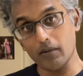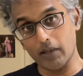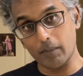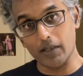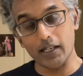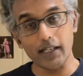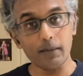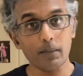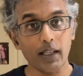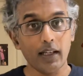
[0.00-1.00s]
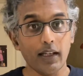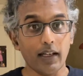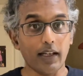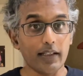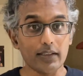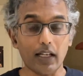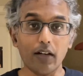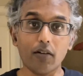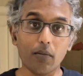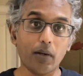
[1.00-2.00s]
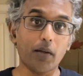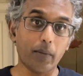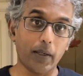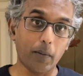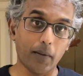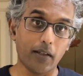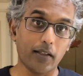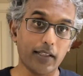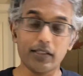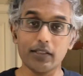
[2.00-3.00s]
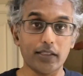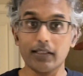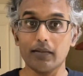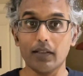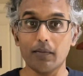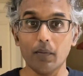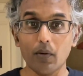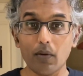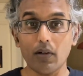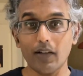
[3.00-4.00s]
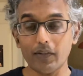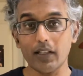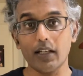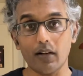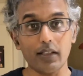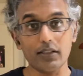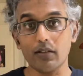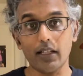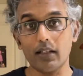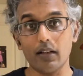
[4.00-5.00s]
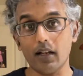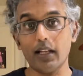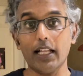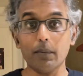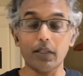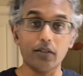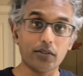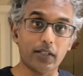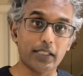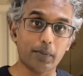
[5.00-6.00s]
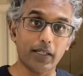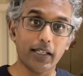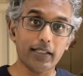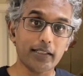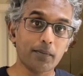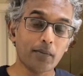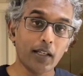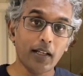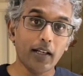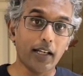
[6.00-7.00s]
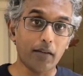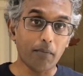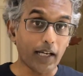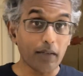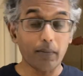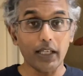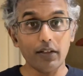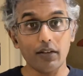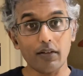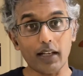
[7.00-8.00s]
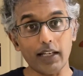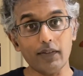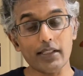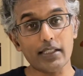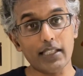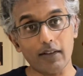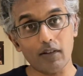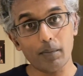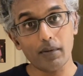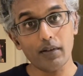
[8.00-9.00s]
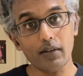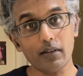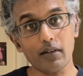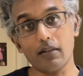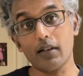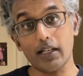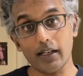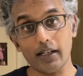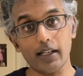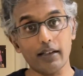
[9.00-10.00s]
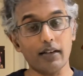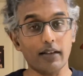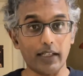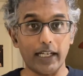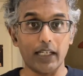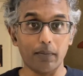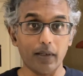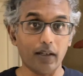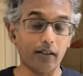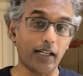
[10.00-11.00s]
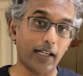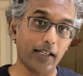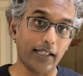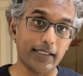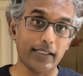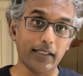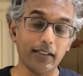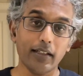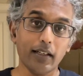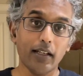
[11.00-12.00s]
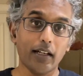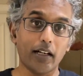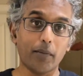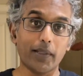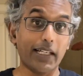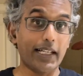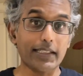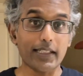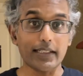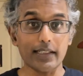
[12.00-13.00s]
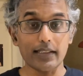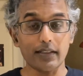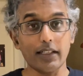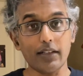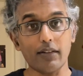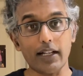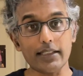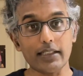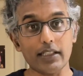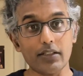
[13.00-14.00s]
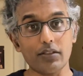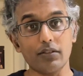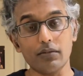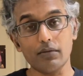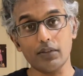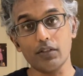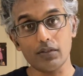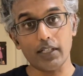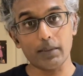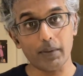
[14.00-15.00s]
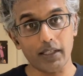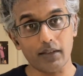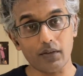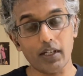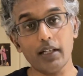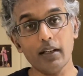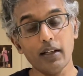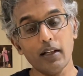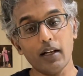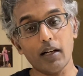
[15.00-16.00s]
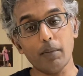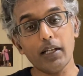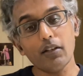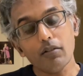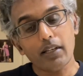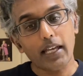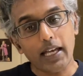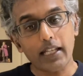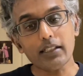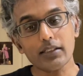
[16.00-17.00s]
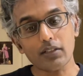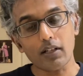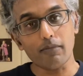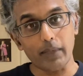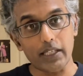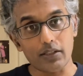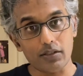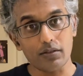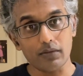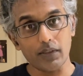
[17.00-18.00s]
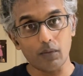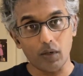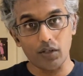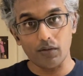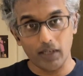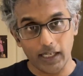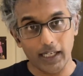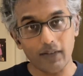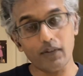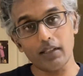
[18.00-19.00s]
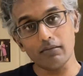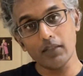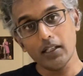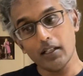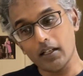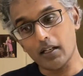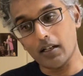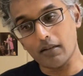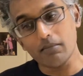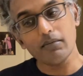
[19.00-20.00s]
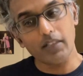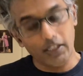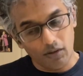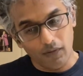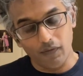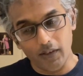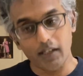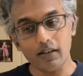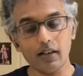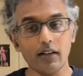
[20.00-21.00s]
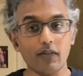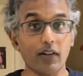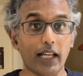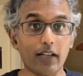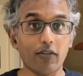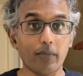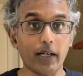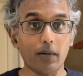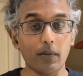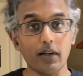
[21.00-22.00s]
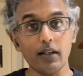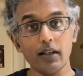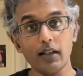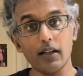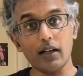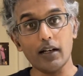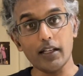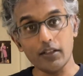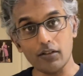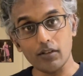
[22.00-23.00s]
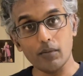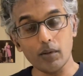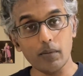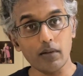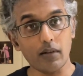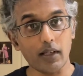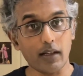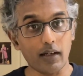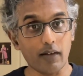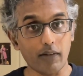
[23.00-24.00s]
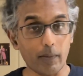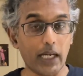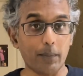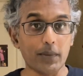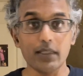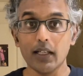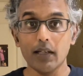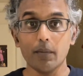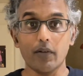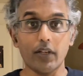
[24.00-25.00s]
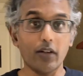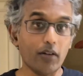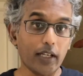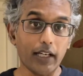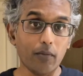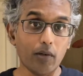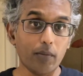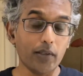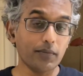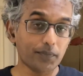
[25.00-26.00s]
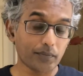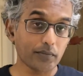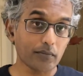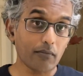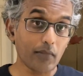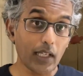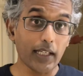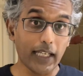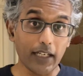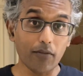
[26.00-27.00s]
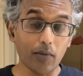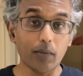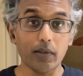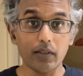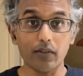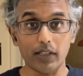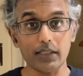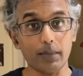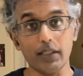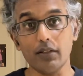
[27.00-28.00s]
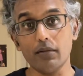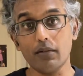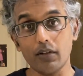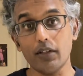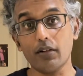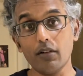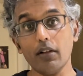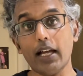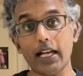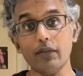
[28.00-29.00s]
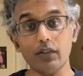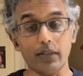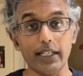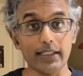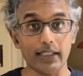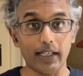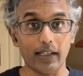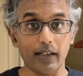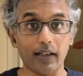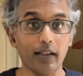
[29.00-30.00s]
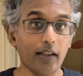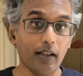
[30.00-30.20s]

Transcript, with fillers: web client, it is not going to work very well. It just it, it, more often than not, it's going to not help the user experience it might make your life as a developer or an architect a tiny bit, a tad easier, uh, but that doesn't necessarily translate to user experience, right? Uh, but you can sort of make do with what you have and uh, retrofit, for lack of a better word, uh, into your mobile uh, web apps. But when you go to native mobile, native mobile, trust me, you you're going to have to redesign it.